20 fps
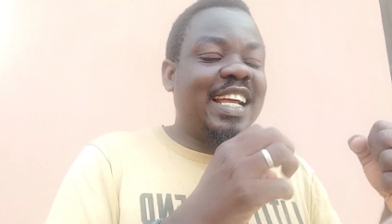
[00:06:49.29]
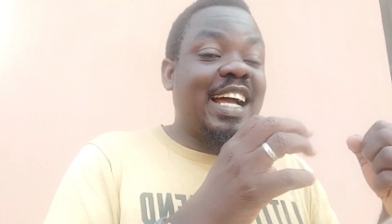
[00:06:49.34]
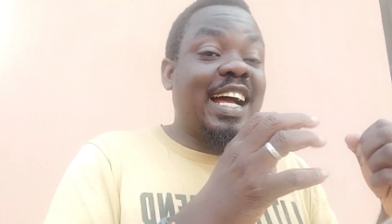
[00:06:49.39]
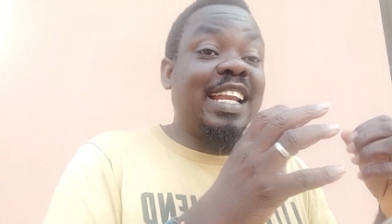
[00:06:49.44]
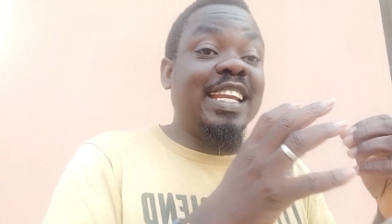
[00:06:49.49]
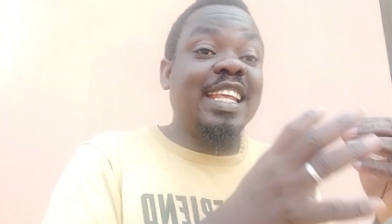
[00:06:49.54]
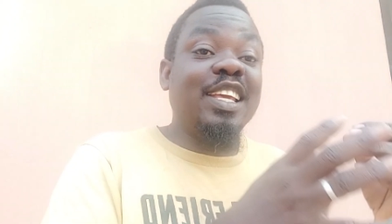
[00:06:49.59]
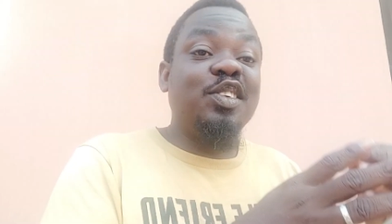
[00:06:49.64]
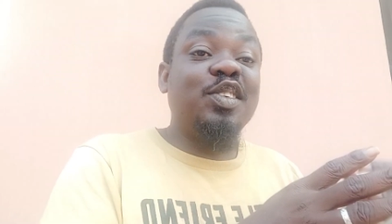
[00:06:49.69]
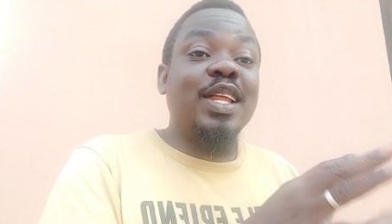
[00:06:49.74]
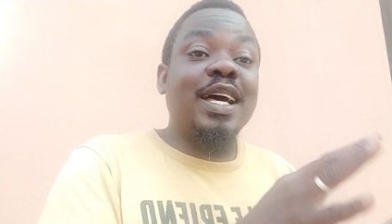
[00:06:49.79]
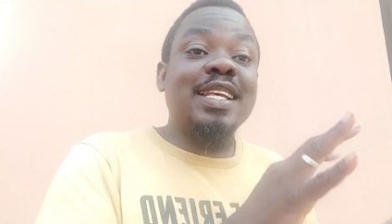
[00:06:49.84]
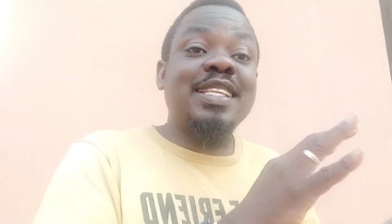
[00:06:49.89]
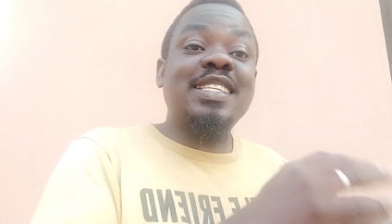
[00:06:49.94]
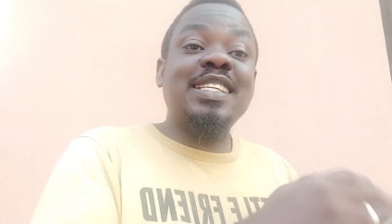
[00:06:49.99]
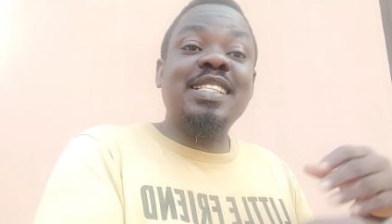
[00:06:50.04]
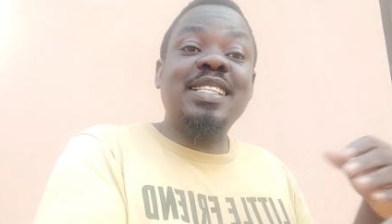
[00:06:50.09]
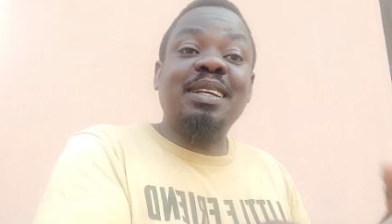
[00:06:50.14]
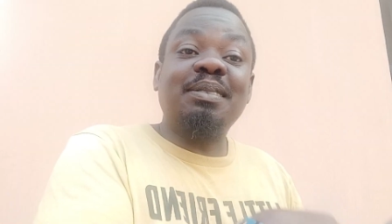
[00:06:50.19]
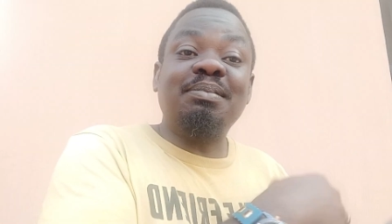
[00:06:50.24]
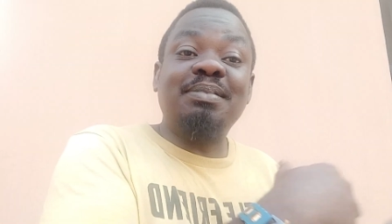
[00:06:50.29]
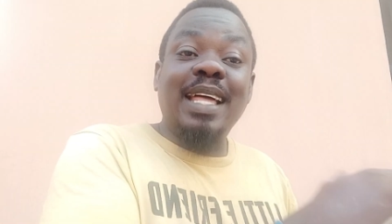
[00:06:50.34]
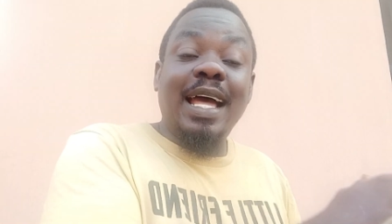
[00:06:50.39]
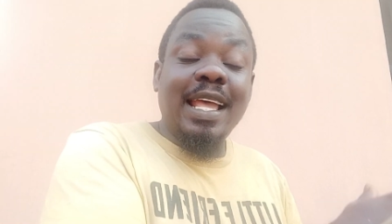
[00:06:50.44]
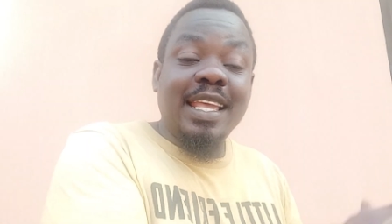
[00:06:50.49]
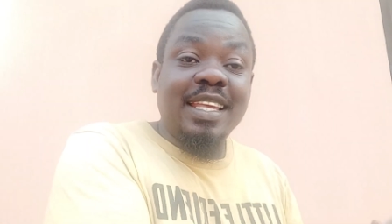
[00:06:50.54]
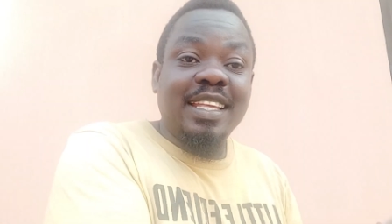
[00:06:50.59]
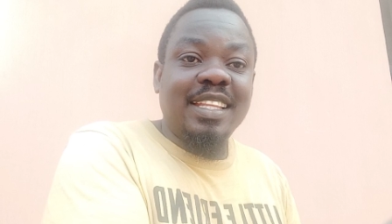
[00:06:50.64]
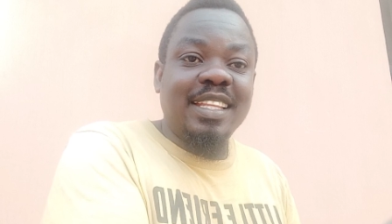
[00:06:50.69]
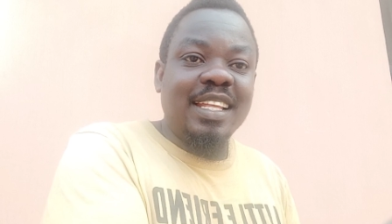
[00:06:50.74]
And then you now see them
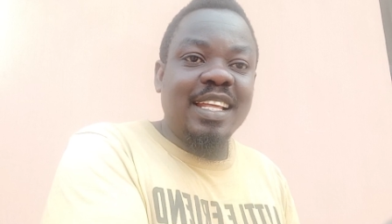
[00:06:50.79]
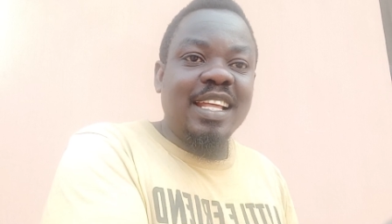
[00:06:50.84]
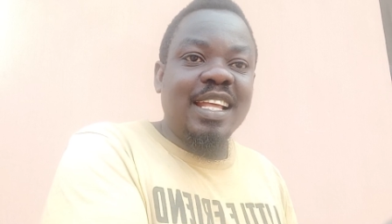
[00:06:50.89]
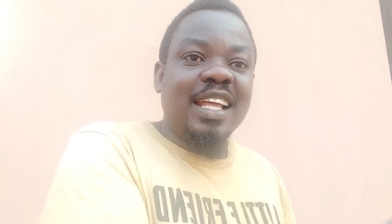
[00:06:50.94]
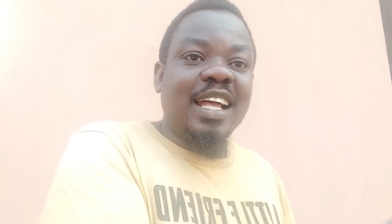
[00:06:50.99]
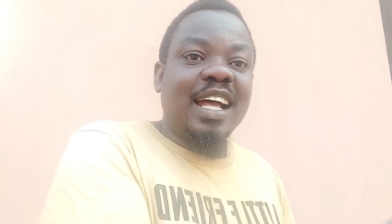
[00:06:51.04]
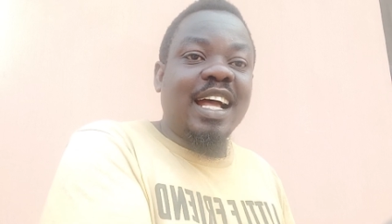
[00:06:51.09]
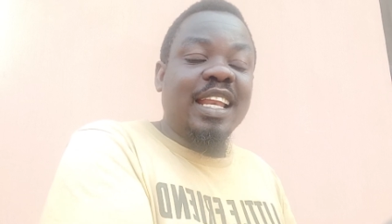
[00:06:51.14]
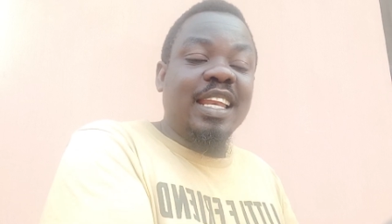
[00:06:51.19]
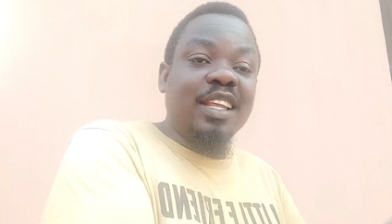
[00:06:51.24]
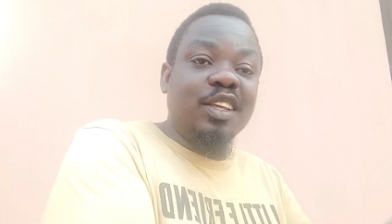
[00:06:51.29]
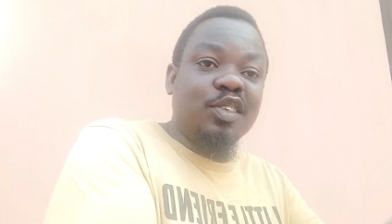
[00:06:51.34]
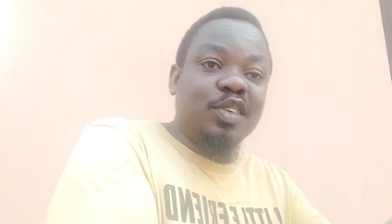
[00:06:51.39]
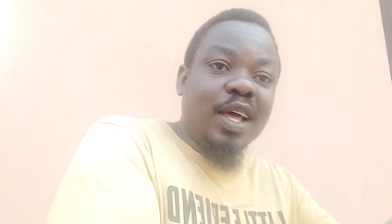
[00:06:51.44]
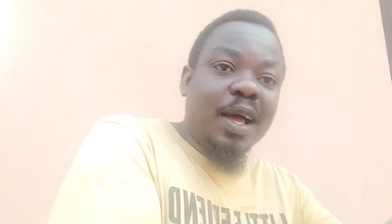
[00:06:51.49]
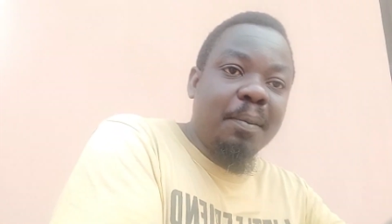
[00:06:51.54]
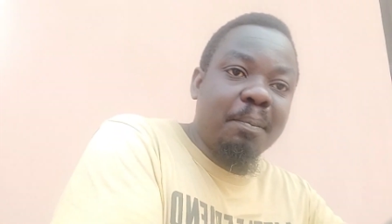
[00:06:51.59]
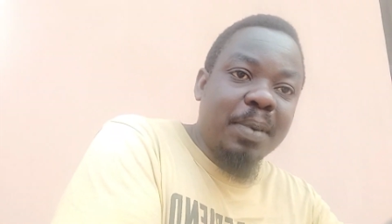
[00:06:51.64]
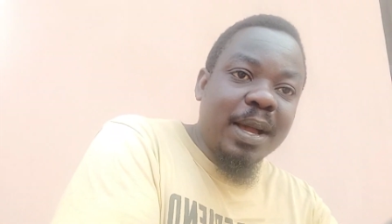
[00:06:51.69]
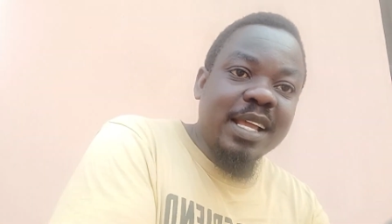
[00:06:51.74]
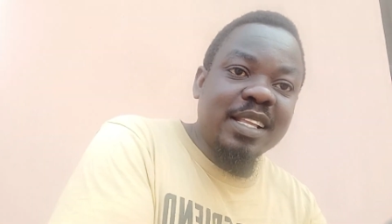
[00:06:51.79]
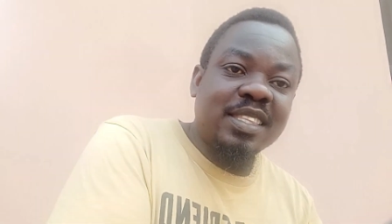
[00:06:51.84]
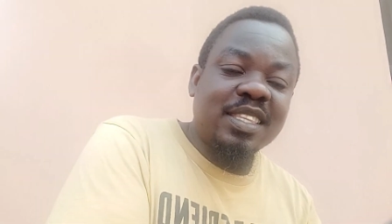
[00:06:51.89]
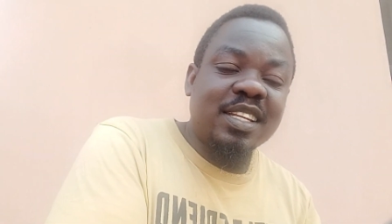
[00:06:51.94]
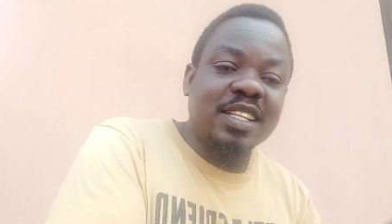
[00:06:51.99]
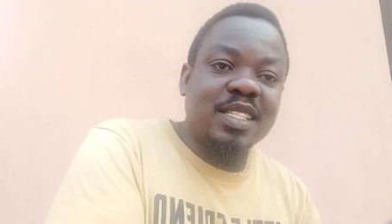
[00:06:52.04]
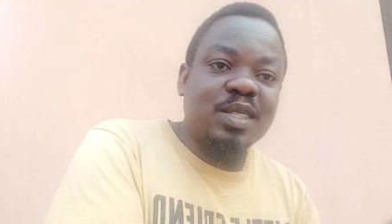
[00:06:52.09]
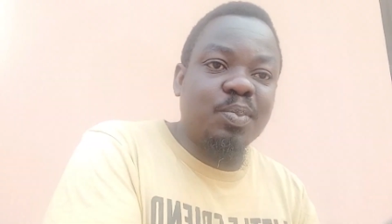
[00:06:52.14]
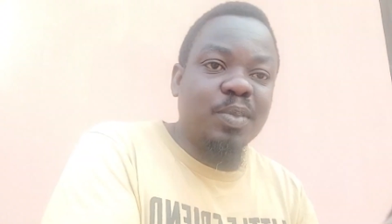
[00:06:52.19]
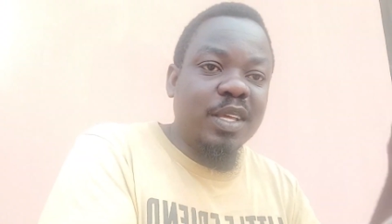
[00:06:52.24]
dying. And then you now buy
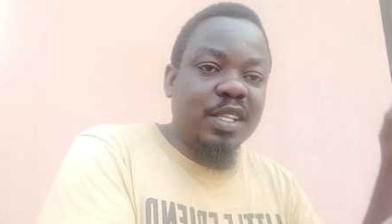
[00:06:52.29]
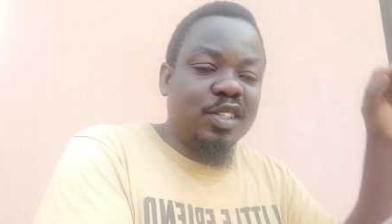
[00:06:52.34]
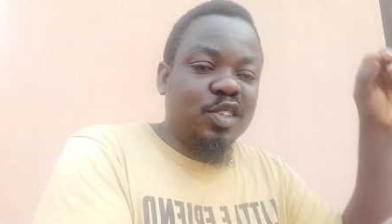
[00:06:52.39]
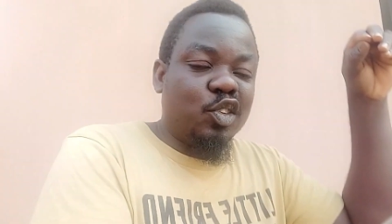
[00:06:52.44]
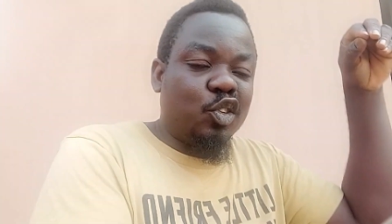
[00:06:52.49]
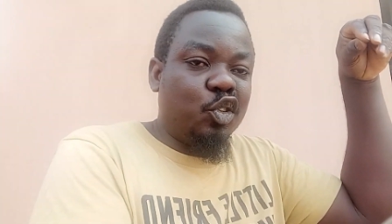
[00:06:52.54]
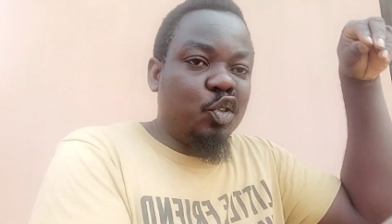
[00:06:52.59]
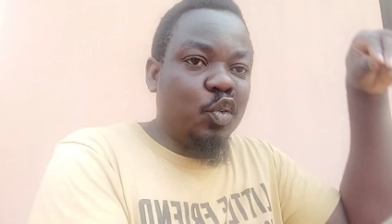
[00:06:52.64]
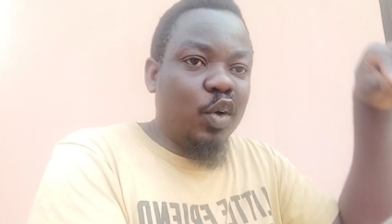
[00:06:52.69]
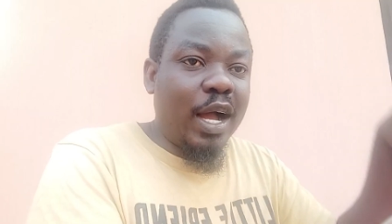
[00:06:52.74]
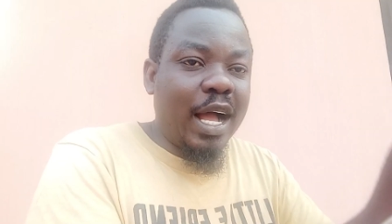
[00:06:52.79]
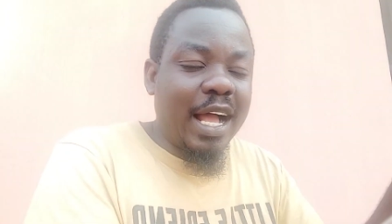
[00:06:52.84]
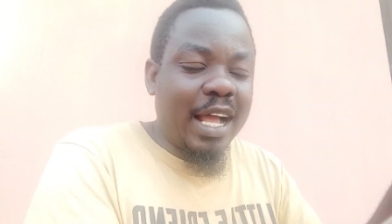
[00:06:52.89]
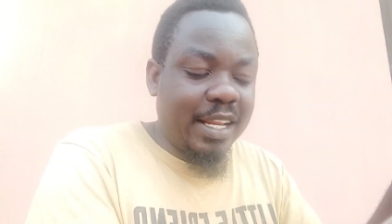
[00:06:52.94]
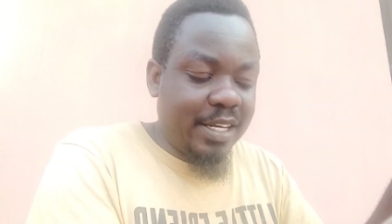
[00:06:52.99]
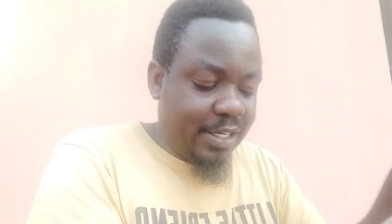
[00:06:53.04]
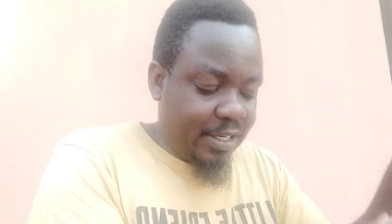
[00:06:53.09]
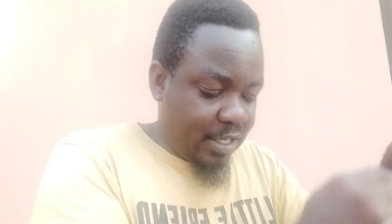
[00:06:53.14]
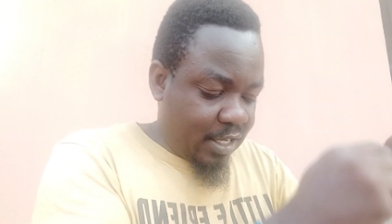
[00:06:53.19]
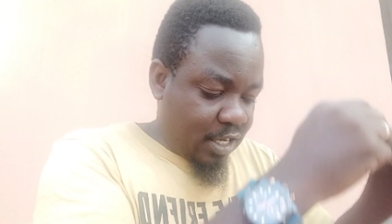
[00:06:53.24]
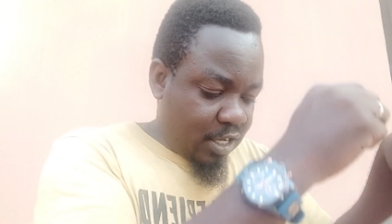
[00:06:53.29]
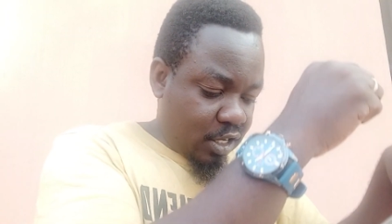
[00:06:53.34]
treatment. You add.